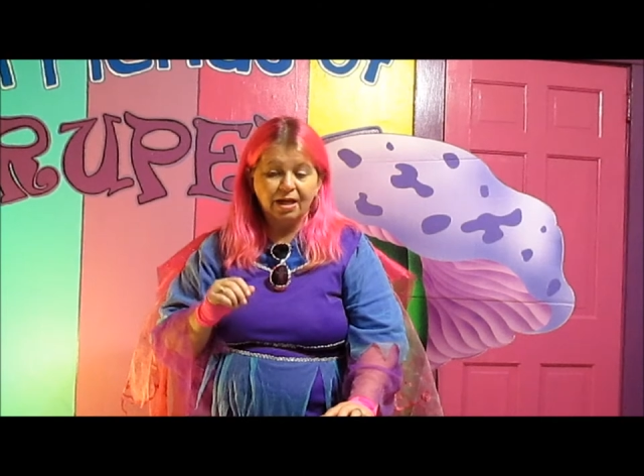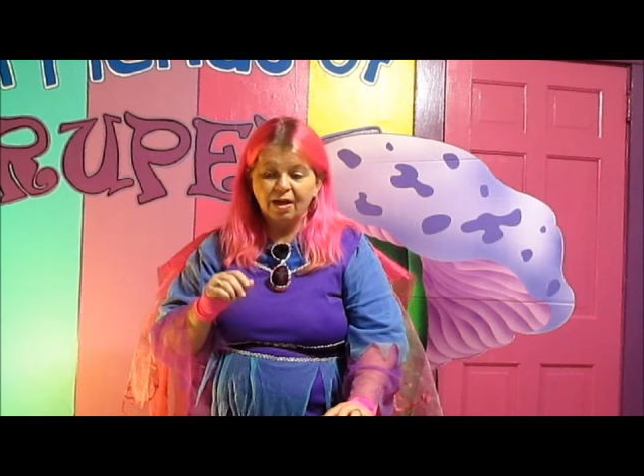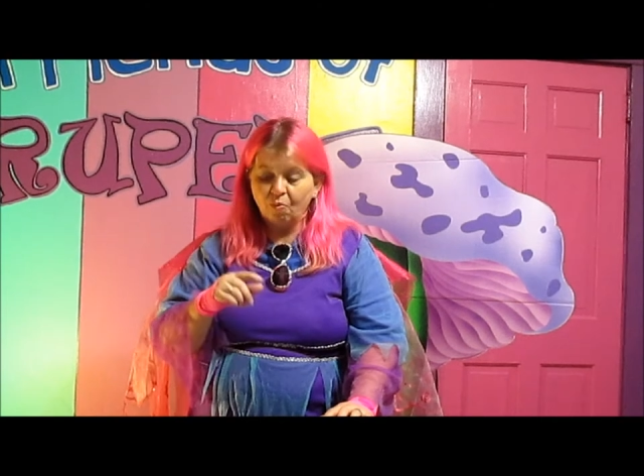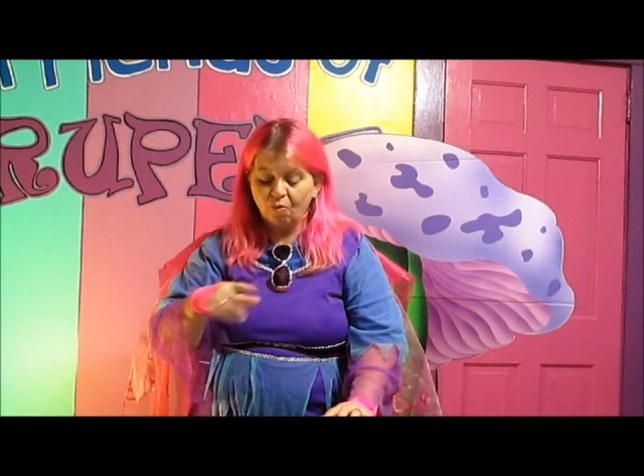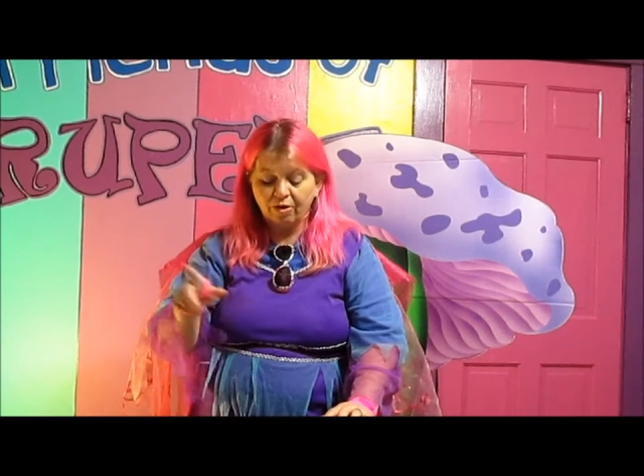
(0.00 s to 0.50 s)

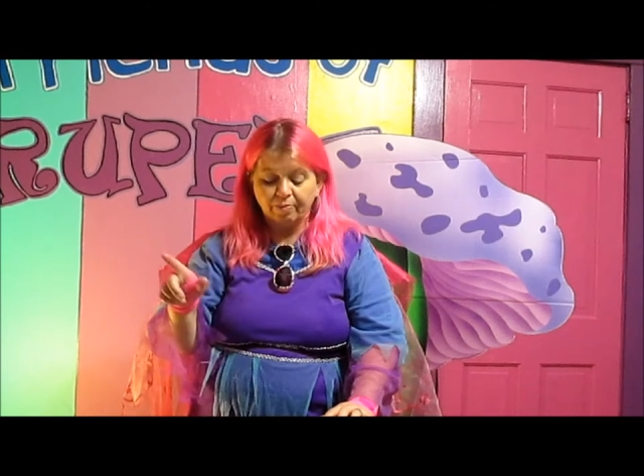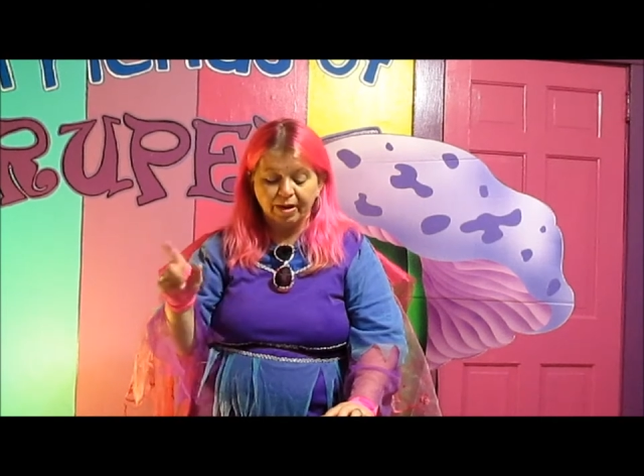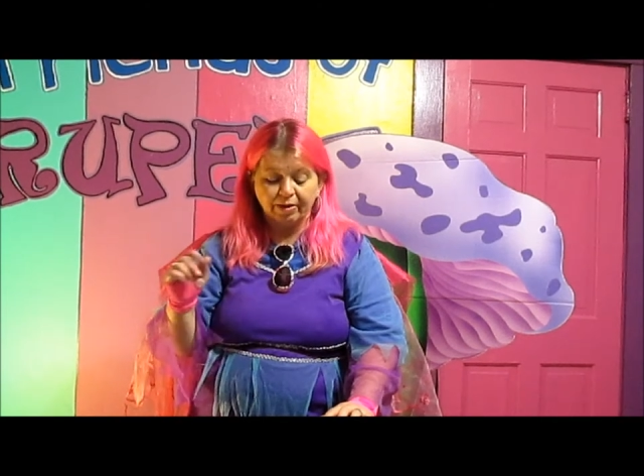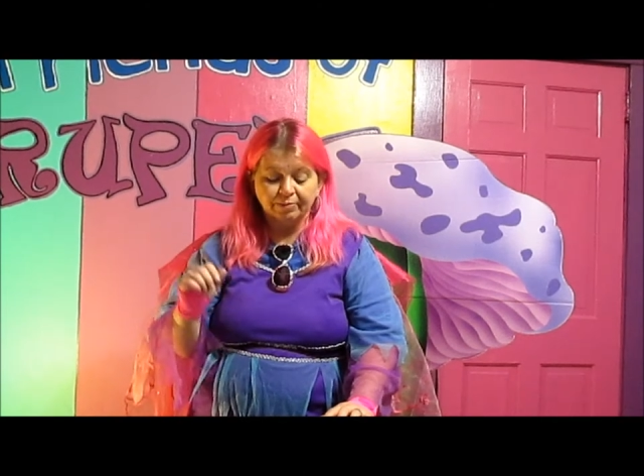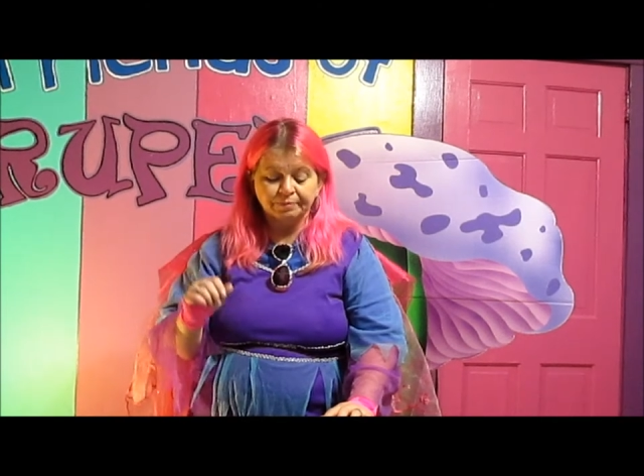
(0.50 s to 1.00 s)
a water
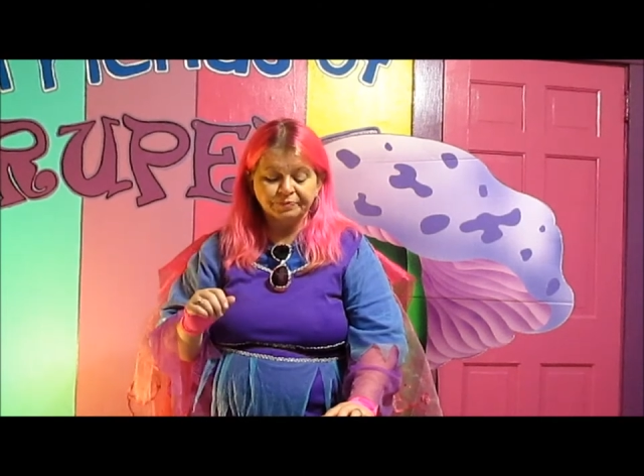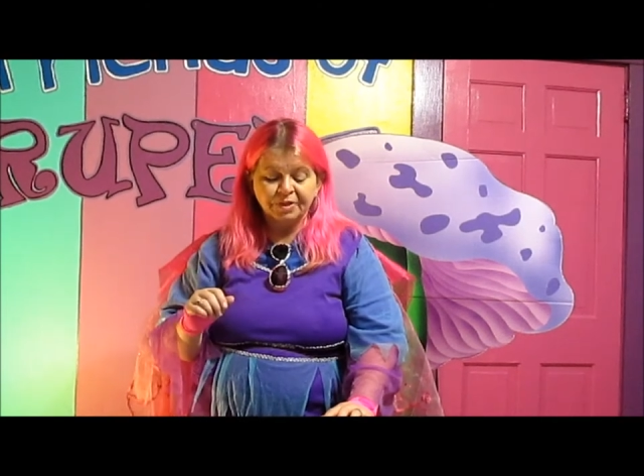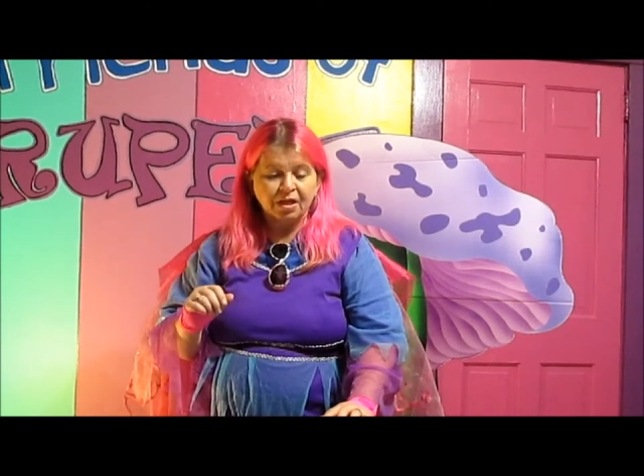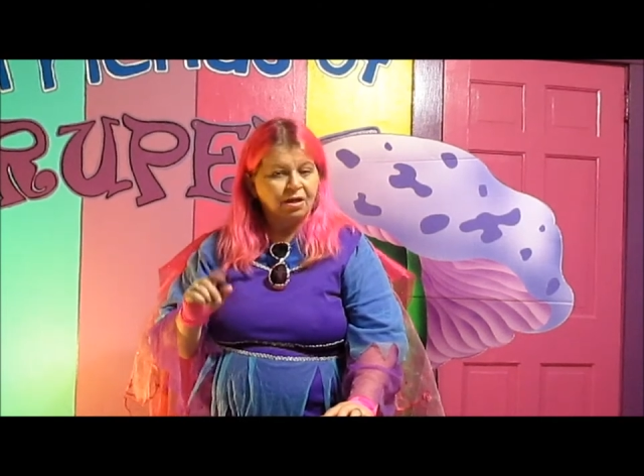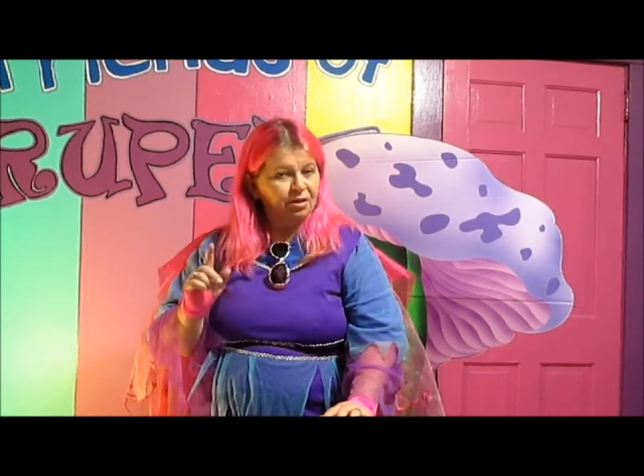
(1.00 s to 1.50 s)
bottle.
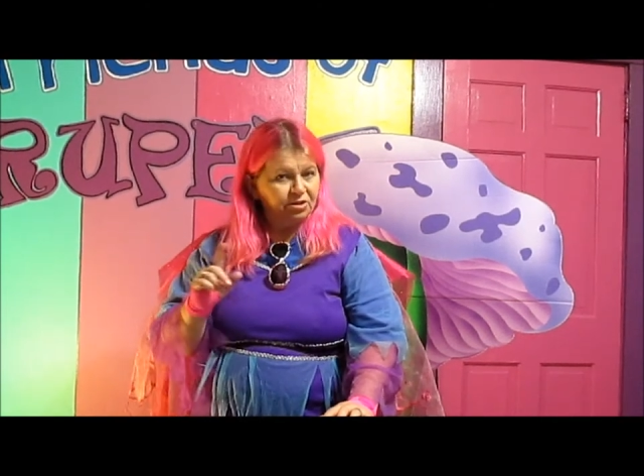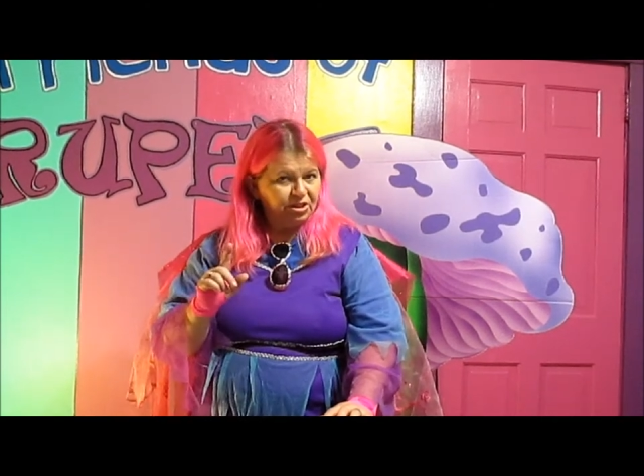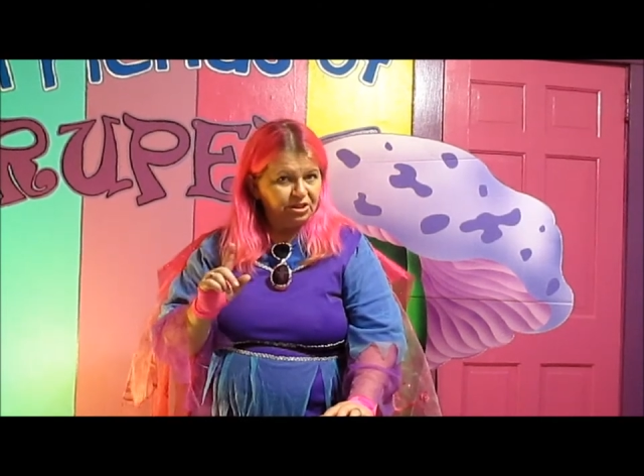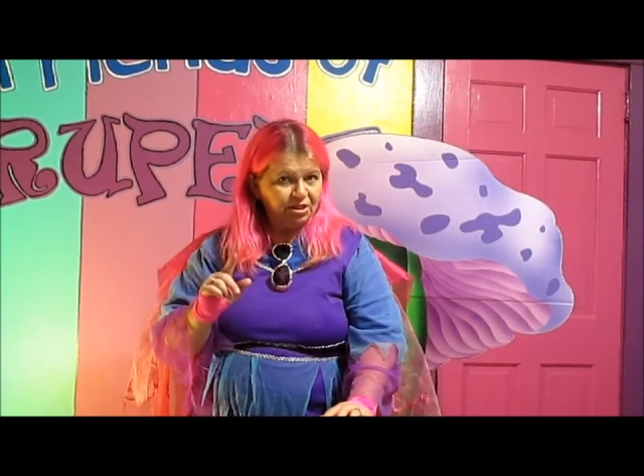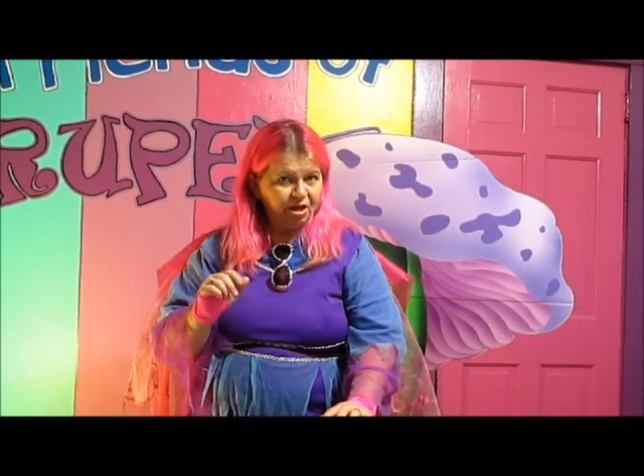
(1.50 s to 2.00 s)

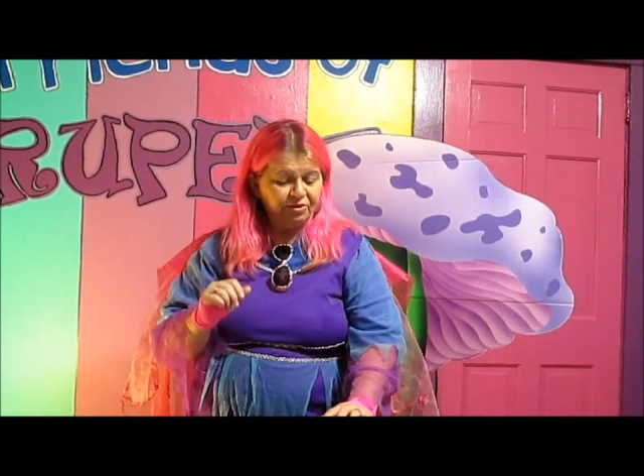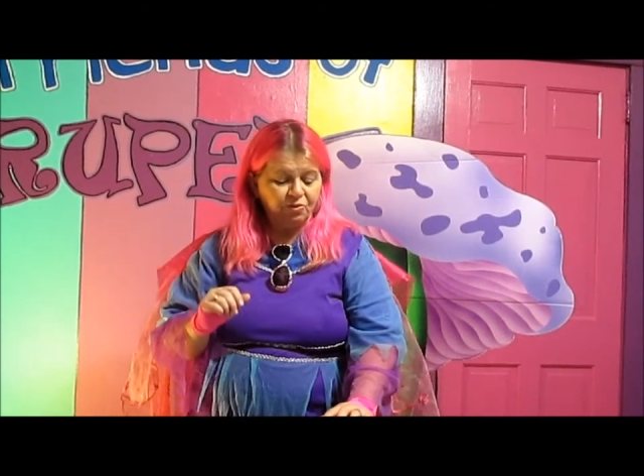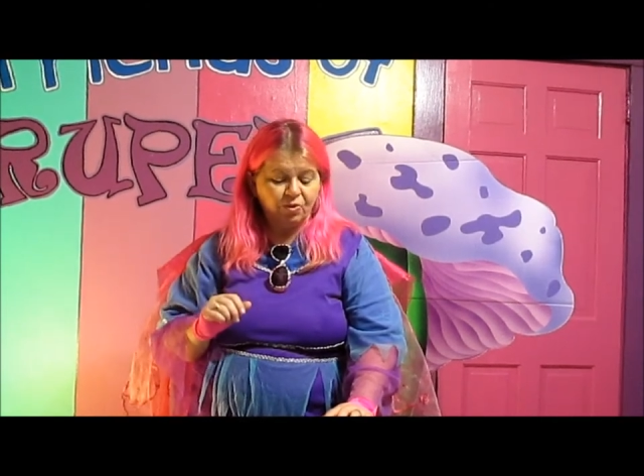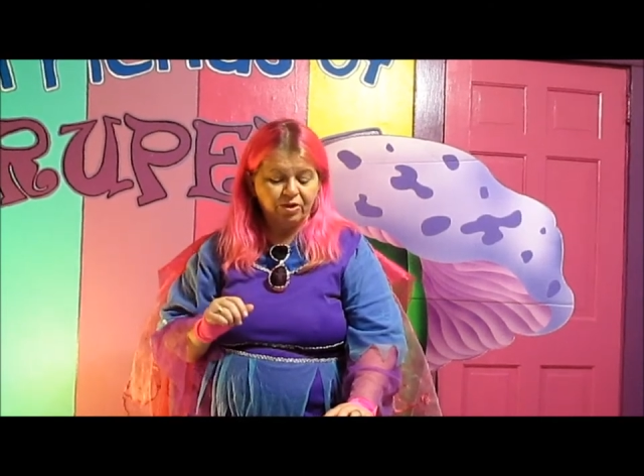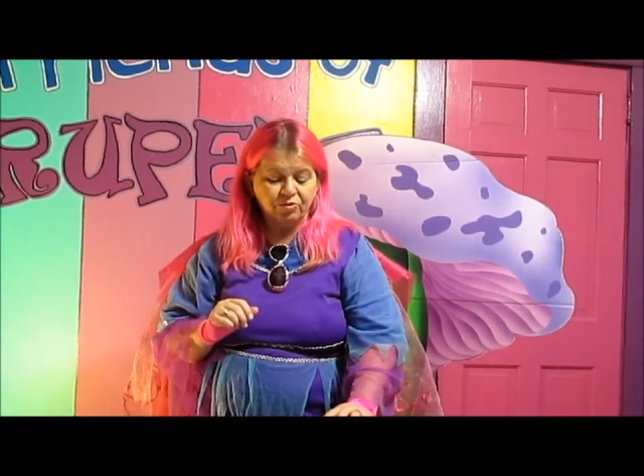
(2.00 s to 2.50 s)
She's not the
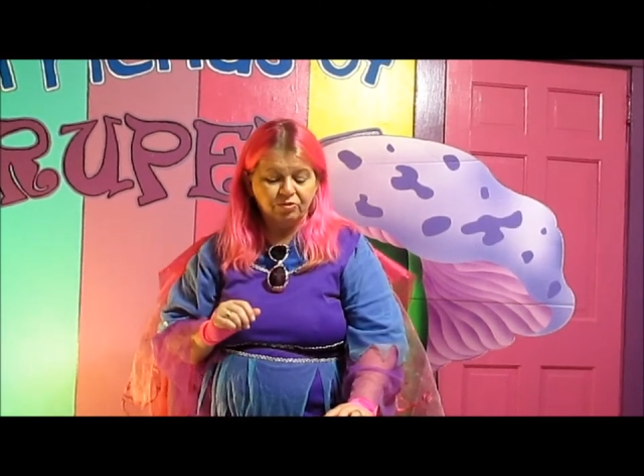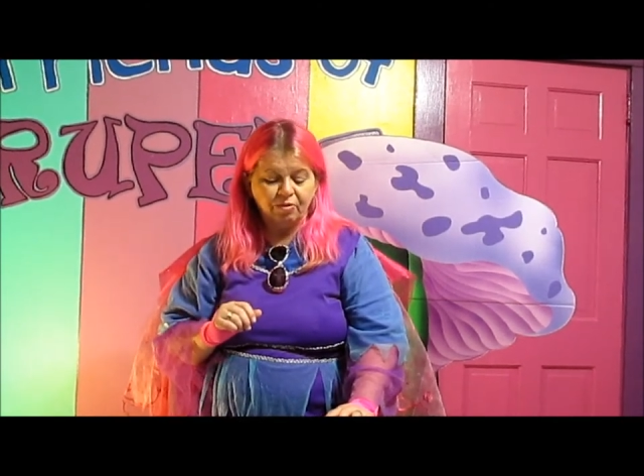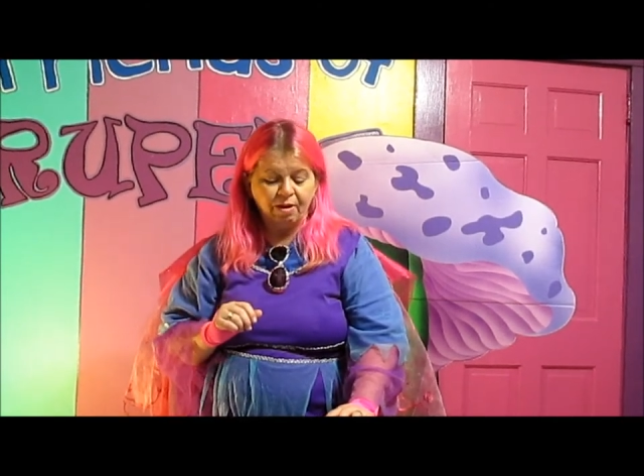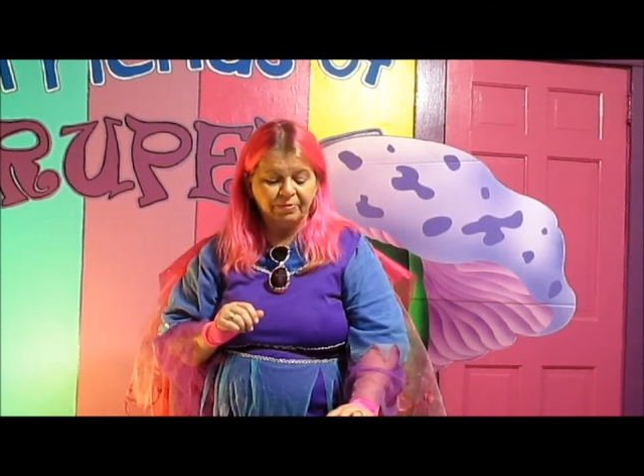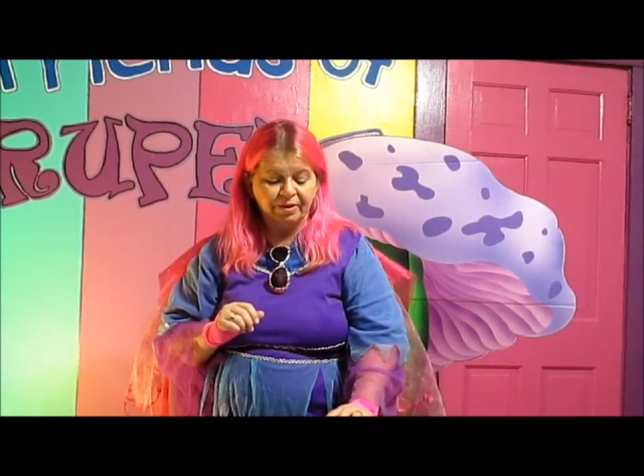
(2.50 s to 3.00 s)
one who
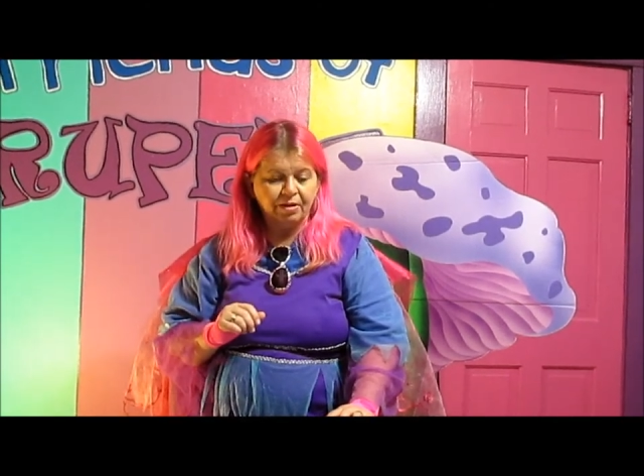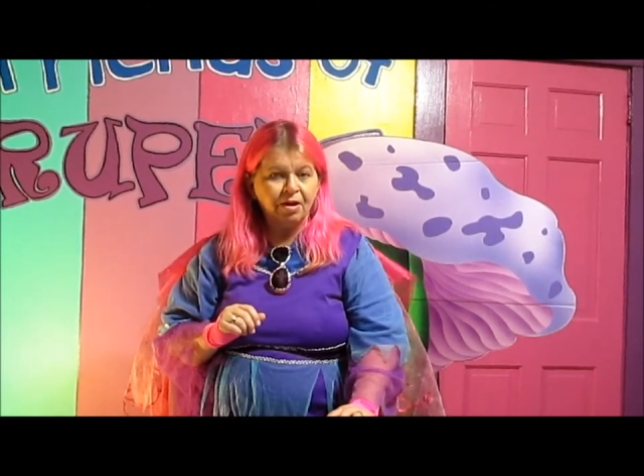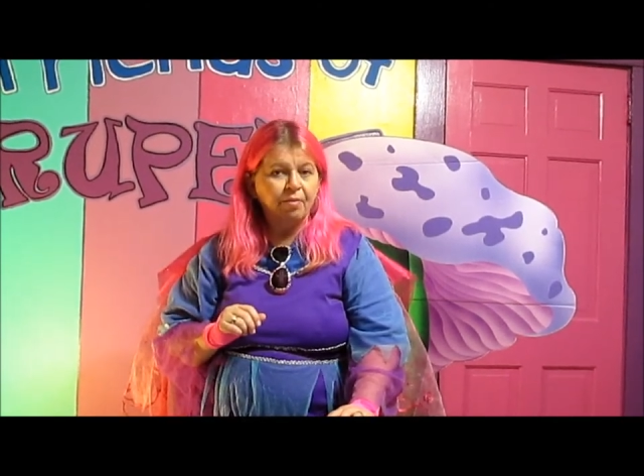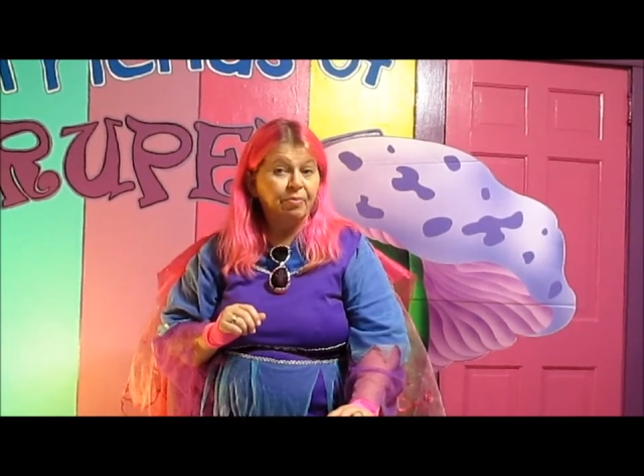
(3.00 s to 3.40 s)
dropped it,